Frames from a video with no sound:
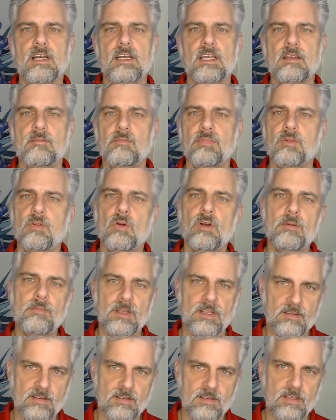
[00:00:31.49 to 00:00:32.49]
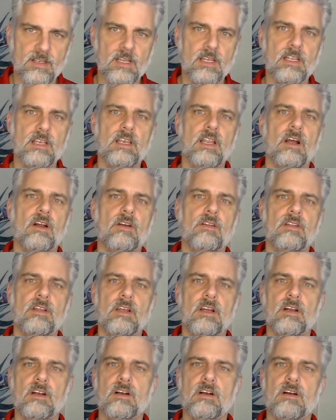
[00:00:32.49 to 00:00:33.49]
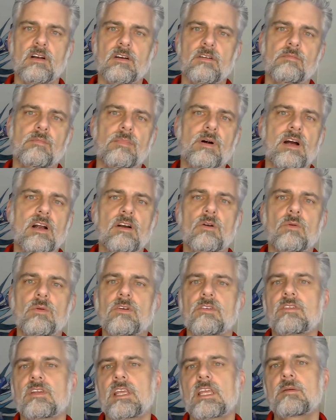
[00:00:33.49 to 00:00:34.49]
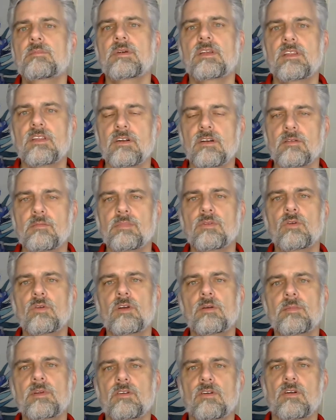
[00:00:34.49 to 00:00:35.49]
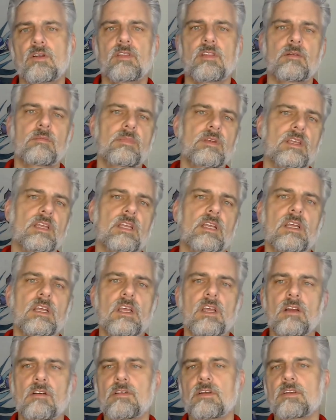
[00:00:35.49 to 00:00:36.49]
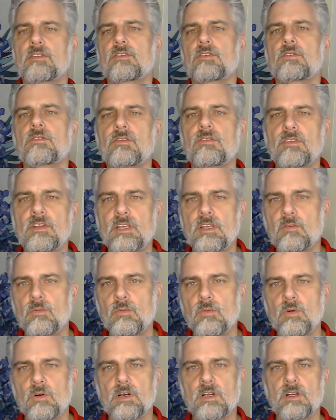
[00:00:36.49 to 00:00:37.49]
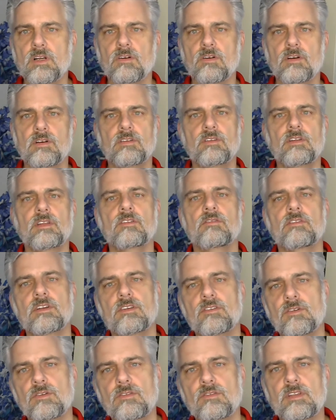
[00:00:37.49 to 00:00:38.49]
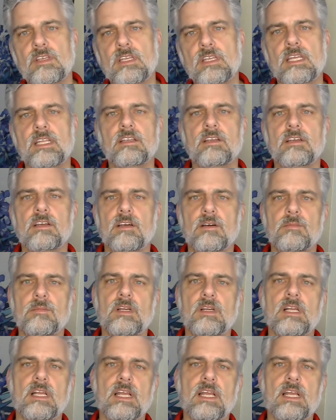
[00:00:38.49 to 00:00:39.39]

employment, and are borrowers keeping their employment, or are they being reduced in work or reduced in income?